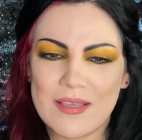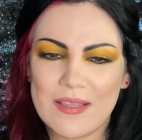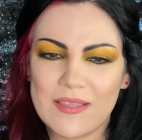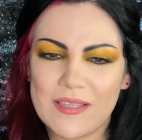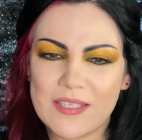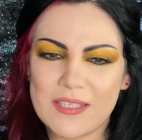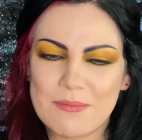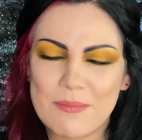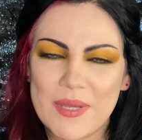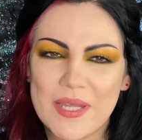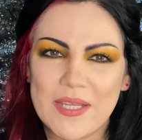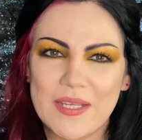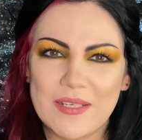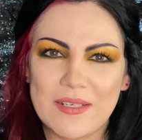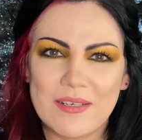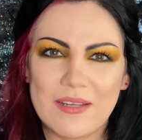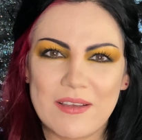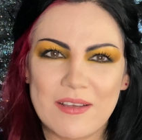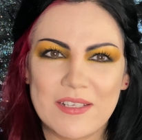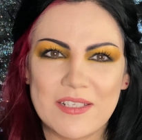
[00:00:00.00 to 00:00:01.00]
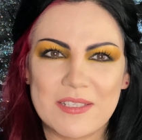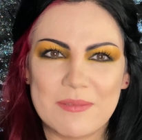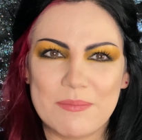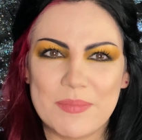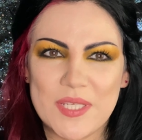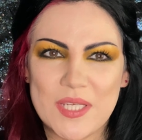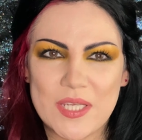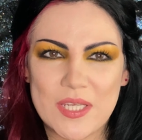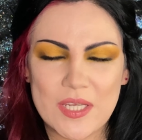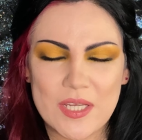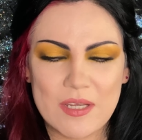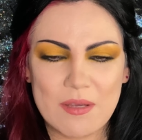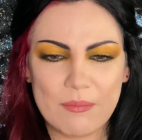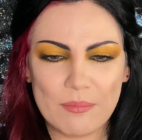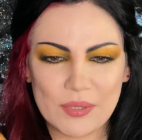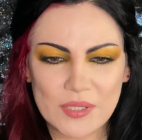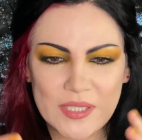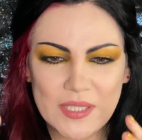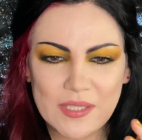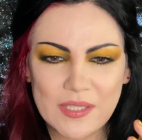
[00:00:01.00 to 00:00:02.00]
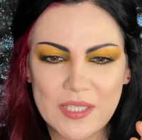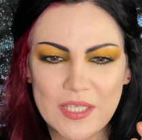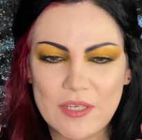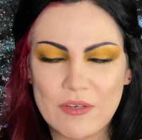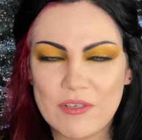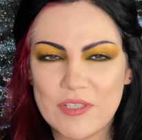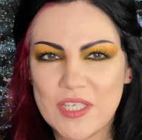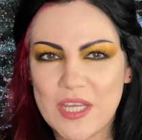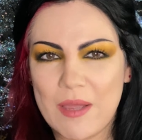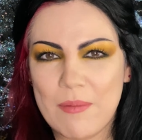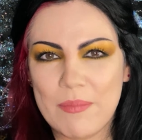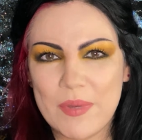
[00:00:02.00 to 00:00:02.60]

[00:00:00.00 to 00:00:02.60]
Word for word: this might not be completely your jam,